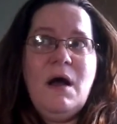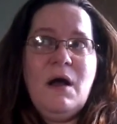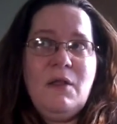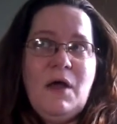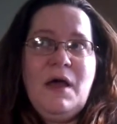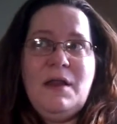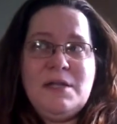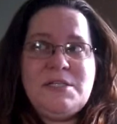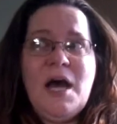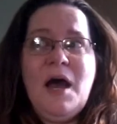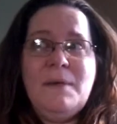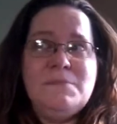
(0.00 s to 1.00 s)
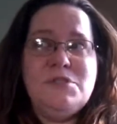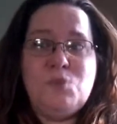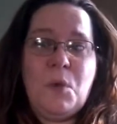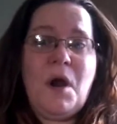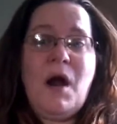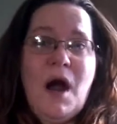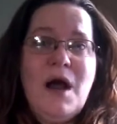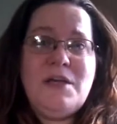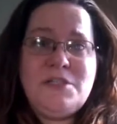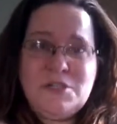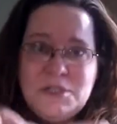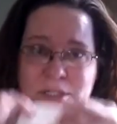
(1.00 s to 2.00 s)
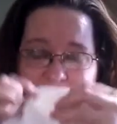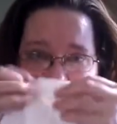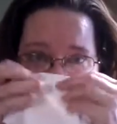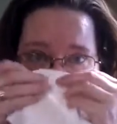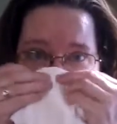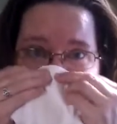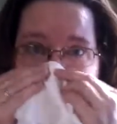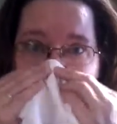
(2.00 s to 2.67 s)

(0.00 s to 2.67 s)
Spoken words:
a lot of times we're ostracized.